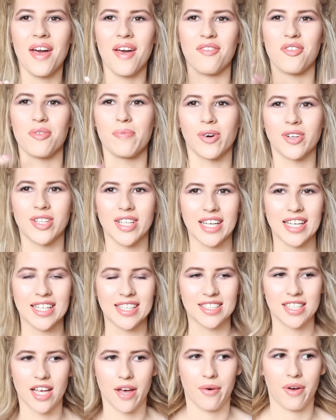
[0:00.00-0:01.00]
everybody,
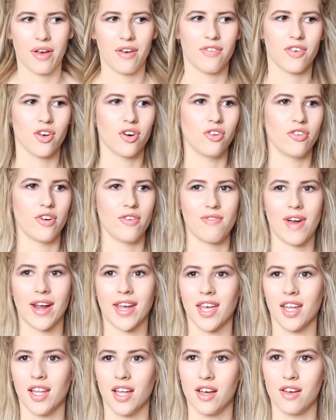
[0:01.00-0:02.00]
so if you're a
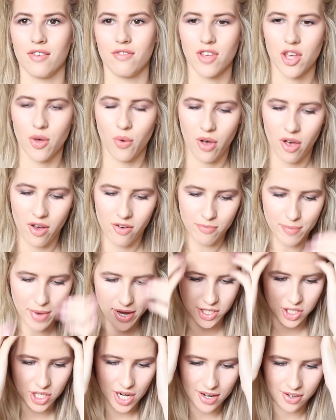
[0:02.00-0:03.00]
regular viewer of
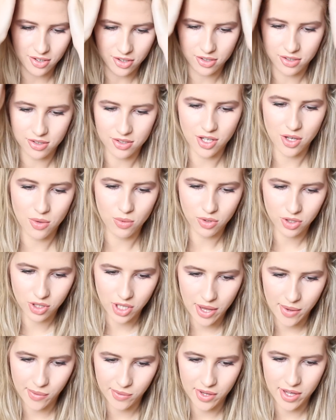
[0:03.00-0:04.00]
my channel you will
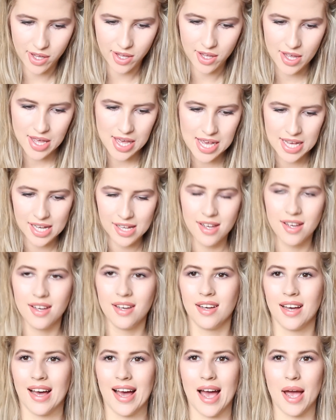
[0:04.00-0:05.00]
know that
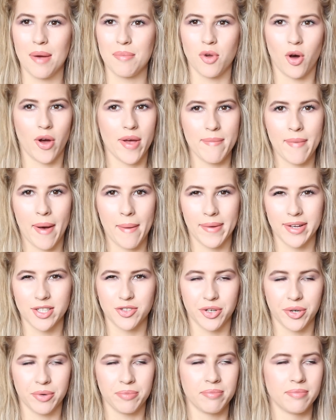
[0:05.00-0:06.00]
I'm not in my
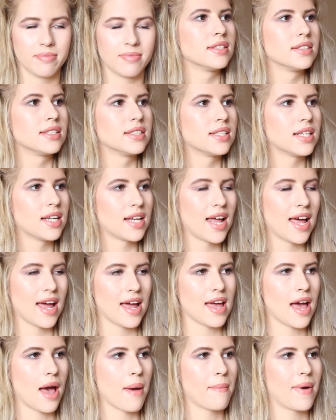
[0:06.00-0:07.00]
bedroom.
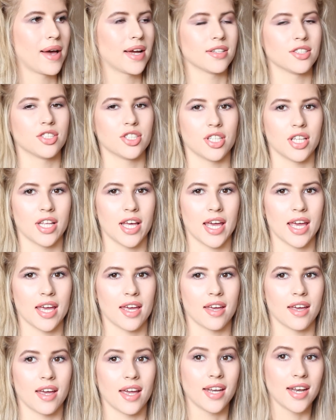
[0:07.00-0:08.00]
Today I'm
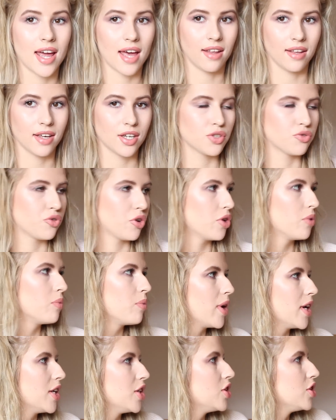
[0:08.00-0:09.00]
actually in Elliot's room,
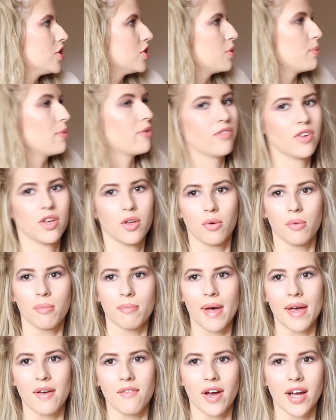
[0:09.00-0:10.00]
which some of you
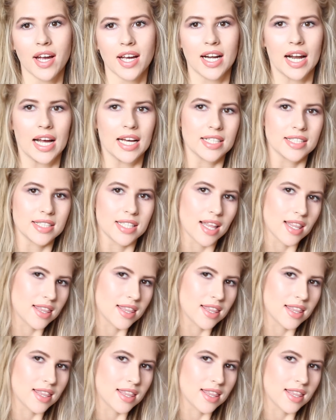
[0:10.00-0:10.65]
may recognise